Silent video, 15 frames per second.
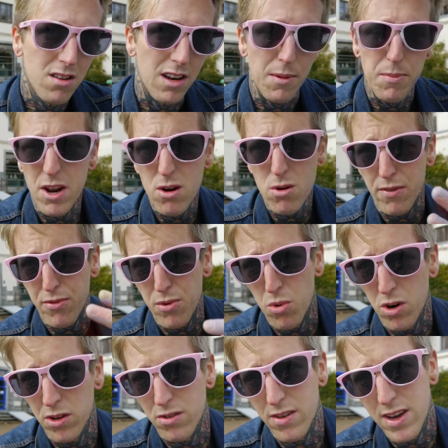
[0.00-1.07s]
Let me know if you
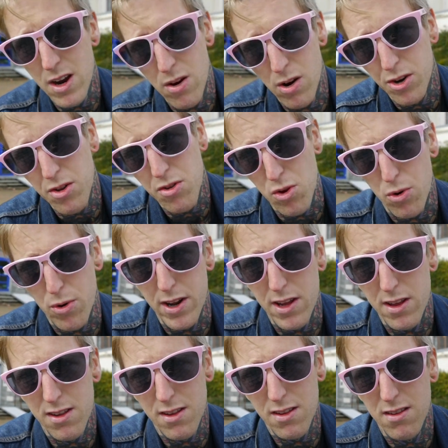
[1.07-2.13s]
want to hear other
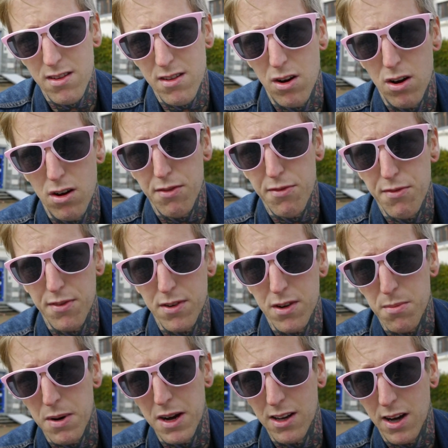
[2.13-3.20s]
stories of
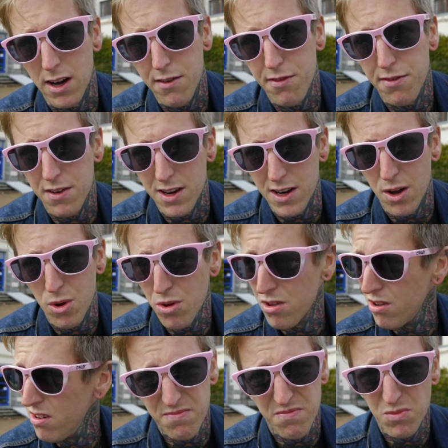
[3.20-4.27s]
my life in
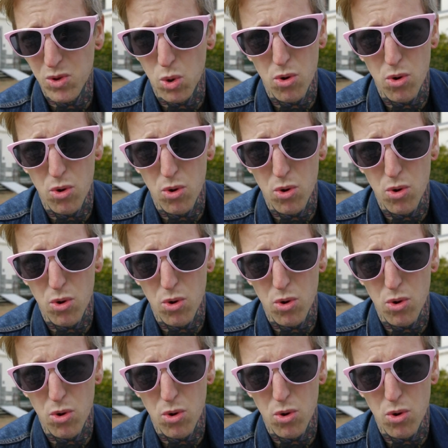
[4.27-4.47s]
Haugesund.